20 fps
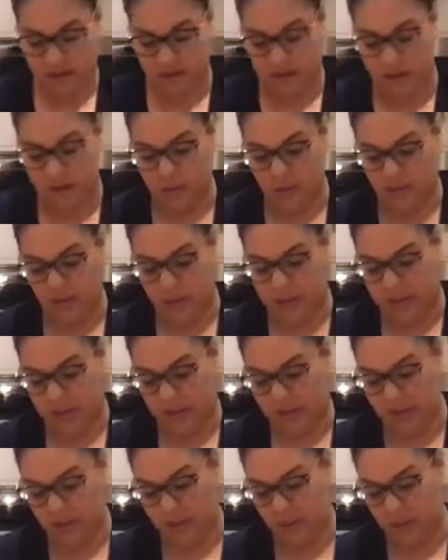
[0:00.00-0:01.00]
then you'll just
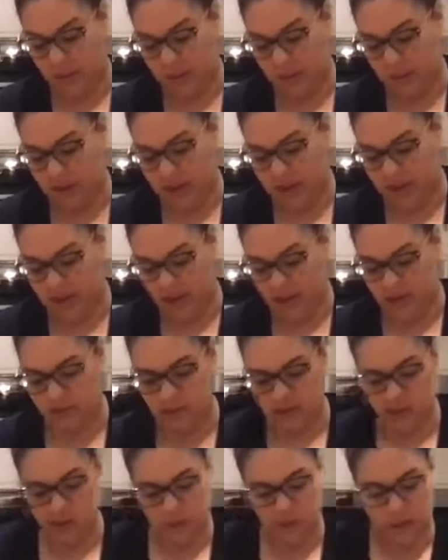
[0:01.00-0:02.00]
need this for when your cakes have
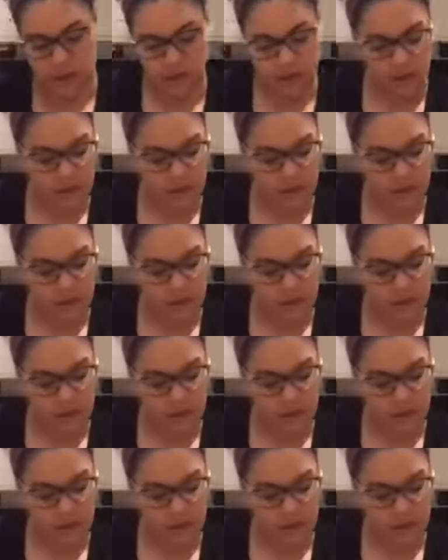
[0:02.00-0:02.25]
cooled.